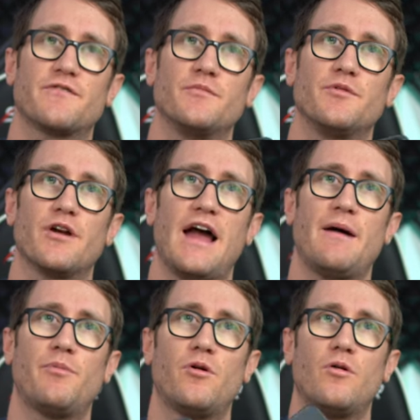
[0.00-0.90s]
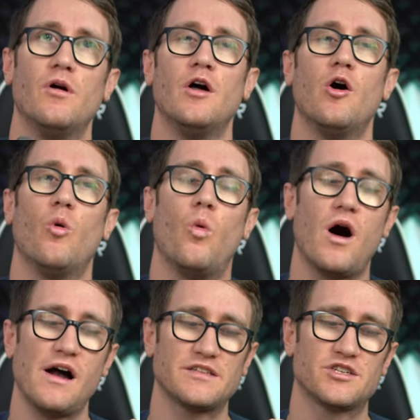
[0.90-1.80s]
from your Apple
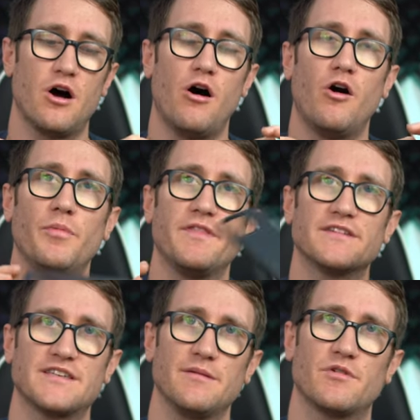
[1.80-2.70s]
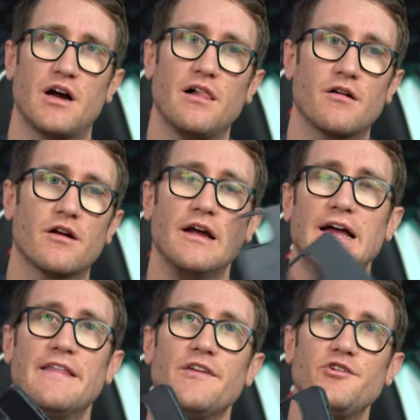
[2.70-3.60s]
watch all be the same color,
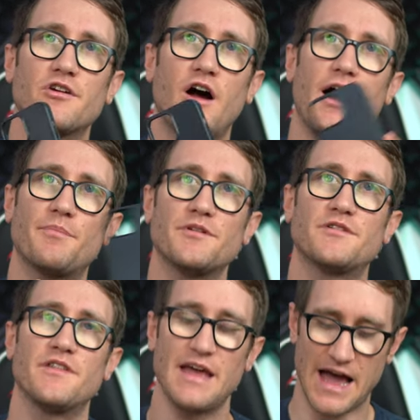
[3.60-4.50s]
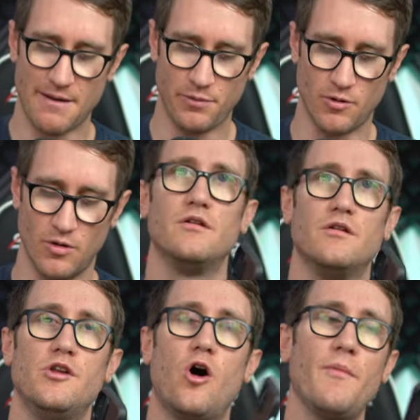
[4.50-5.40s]
then you can opt into the Apple.
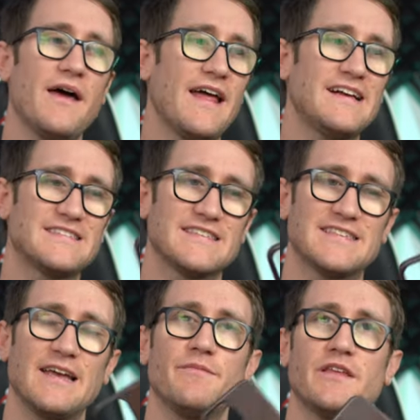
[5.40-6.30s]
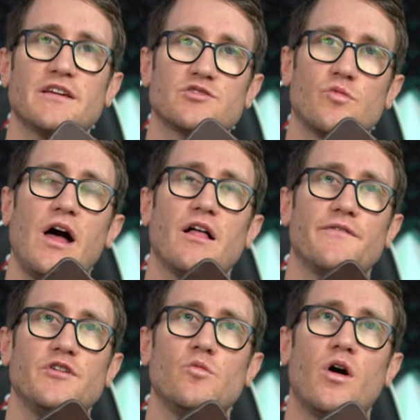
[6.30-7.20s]
Nomad has the same thing as well.
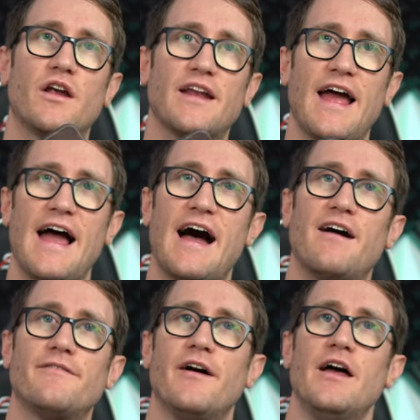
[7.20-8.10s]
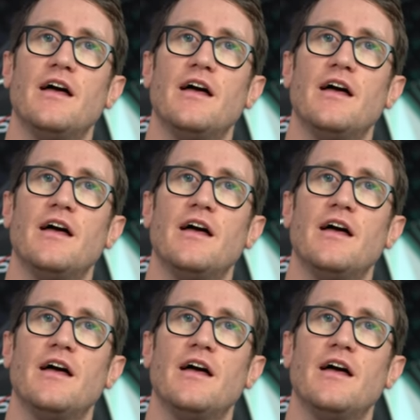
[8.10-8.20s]
If you wanted to have